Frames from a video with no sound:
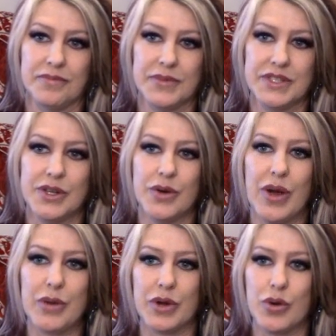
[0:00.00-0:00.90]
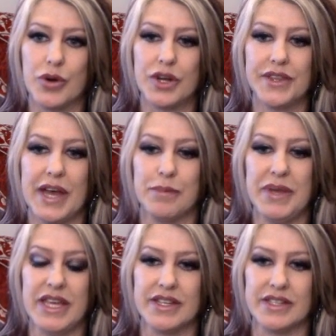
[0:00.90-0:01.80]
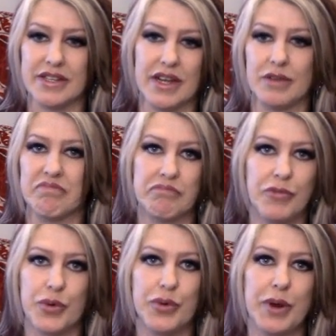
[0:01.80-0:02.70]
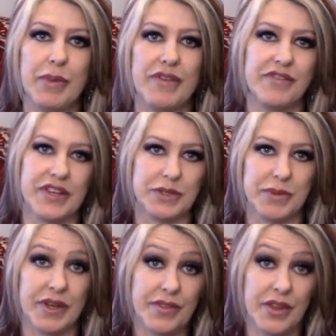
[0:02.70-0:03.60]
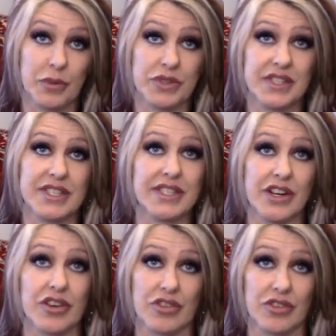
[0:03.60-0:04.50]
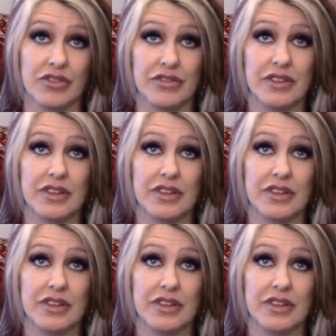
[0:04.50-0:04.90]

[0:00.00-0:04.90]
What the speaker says: so I recorded that piece and I threw it up on Facebook. I thought it was hysterical.